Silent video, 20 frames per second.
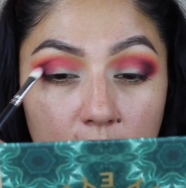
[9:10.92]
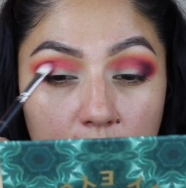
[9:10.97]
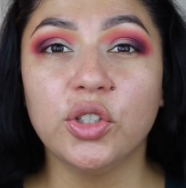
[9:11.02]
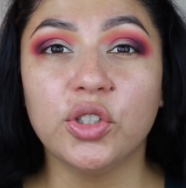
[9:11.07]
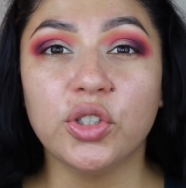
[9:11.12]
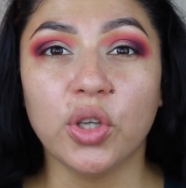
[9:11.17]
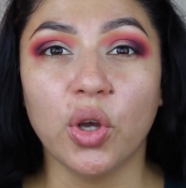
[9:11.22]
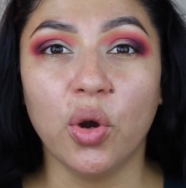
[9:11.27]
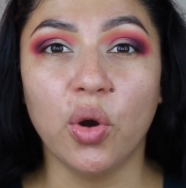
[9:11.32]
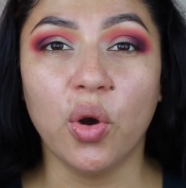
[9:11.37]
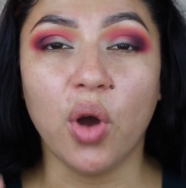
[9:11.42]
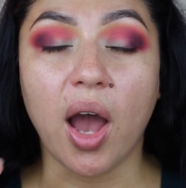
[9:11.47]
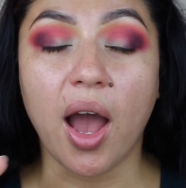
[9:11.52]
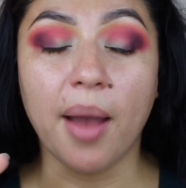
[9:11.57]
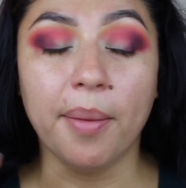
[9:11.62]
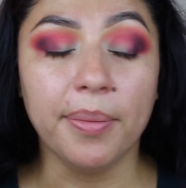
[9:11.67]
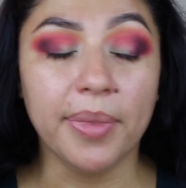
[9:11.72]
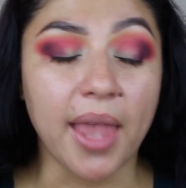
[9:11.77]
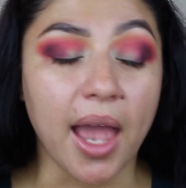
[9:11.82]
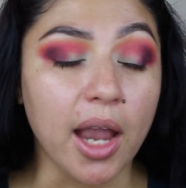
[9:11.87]
So
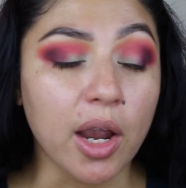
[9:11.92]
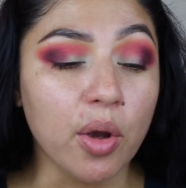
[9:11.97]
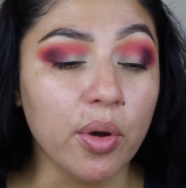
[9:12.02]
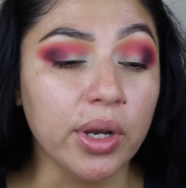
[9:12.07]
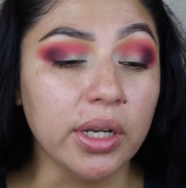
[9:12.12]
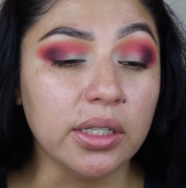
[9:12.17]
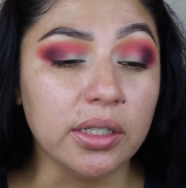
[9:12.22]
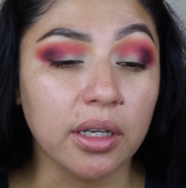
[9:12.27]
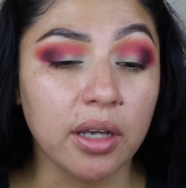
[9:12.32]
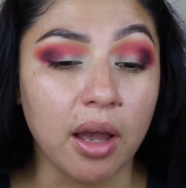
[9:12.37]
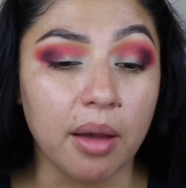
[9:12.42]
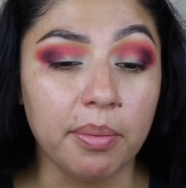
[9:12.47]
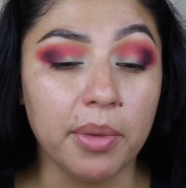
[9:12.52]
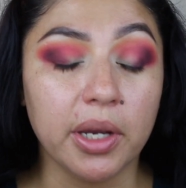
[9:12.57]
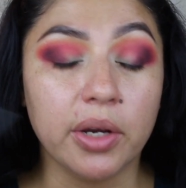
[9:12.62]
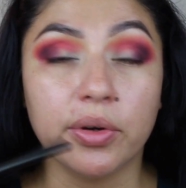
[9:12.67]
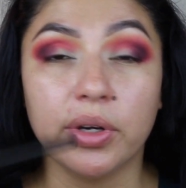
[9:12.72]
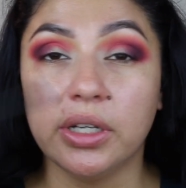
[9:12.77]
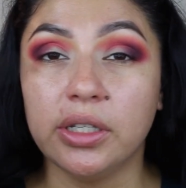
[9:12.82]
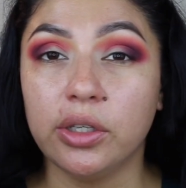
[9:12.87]
I'm not going to cut
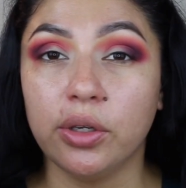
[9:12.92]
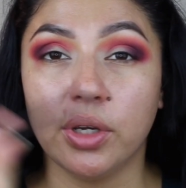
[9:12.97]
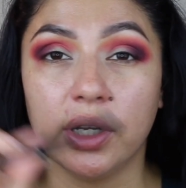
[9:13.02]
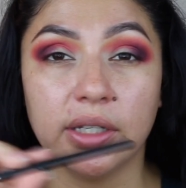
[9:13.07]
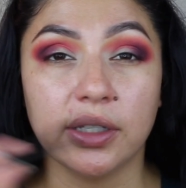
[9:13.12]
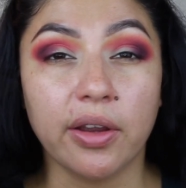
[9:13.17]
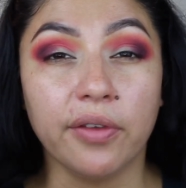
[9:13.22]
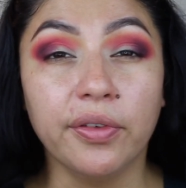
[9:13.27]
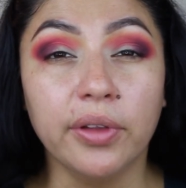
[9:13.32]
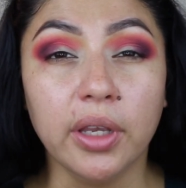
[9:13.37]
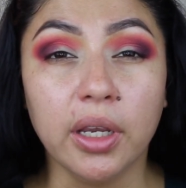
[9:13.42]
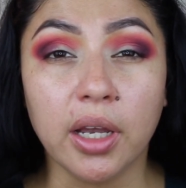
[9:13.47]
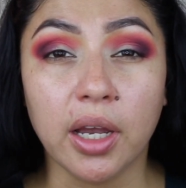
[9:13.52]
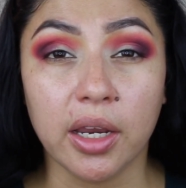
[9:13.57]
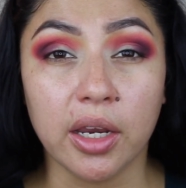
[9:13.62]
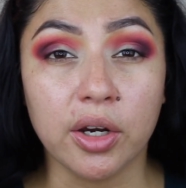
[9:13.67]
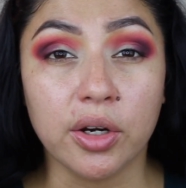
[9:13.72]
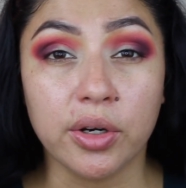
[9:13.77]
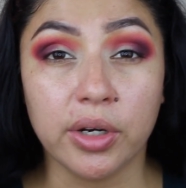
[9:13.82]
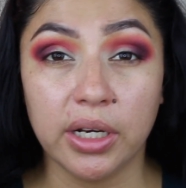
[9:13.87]
my crease. You can definitely
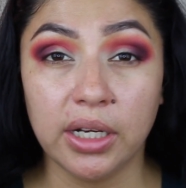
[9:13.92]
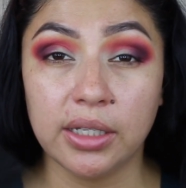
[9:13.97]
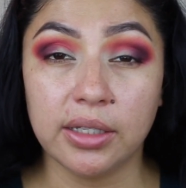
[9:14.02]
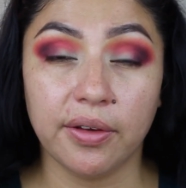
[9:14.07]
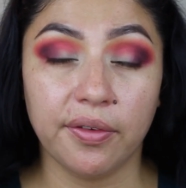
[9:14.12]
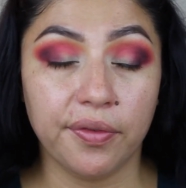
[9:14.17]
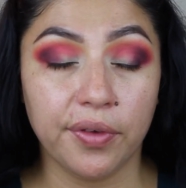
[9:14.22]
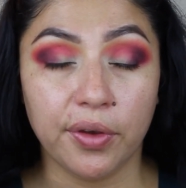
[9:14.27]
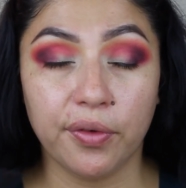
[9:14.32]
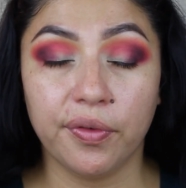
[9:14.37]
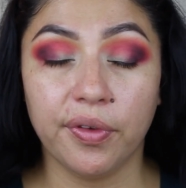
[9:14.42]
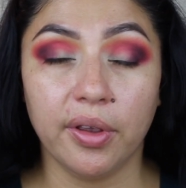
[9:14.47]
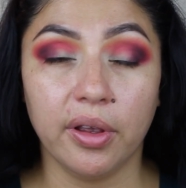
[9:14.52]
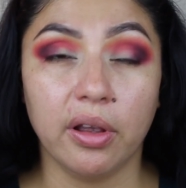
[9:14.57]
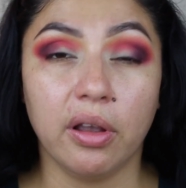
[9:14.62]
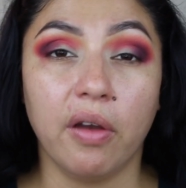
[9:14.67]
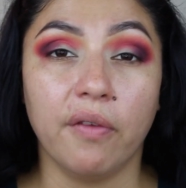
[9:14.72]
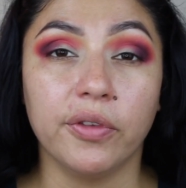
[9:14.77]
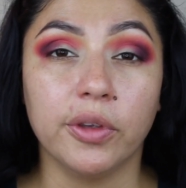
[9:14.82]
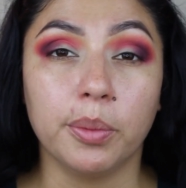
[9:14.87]
cut your crease if you
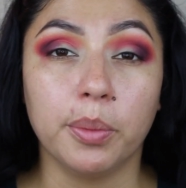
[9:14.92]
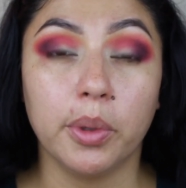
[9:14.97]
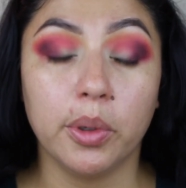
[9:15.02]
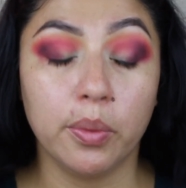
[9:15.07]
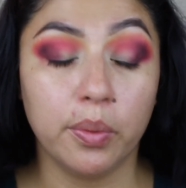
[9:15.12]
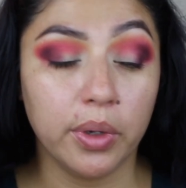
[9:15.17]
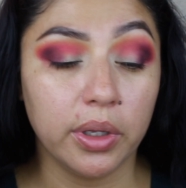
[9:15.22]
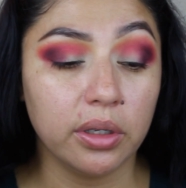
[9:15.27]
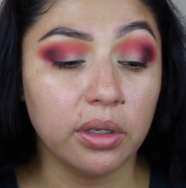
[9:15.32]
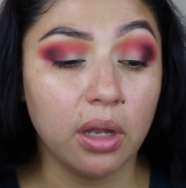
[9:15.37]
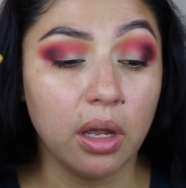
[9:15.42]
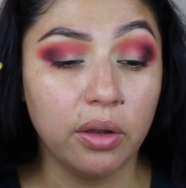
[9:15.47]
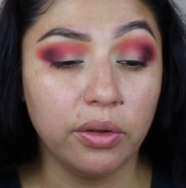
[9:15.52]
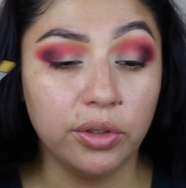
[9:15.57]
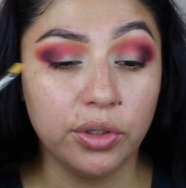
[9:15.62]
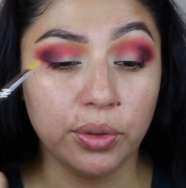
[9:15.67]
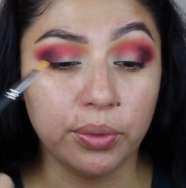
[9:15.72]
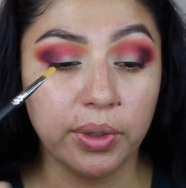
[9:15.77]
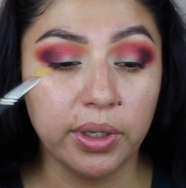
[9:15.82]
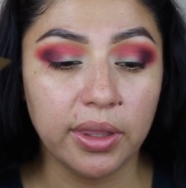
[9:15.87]
feel comfortable
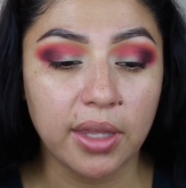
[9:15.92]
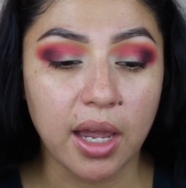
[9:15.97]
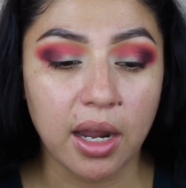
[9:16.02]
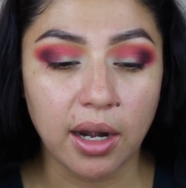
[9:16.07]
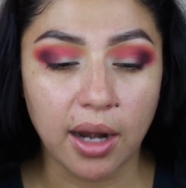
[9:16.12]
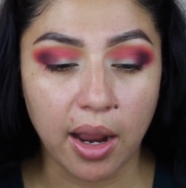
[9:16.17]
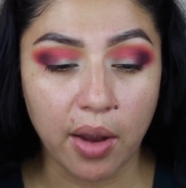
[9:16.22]
with doing that.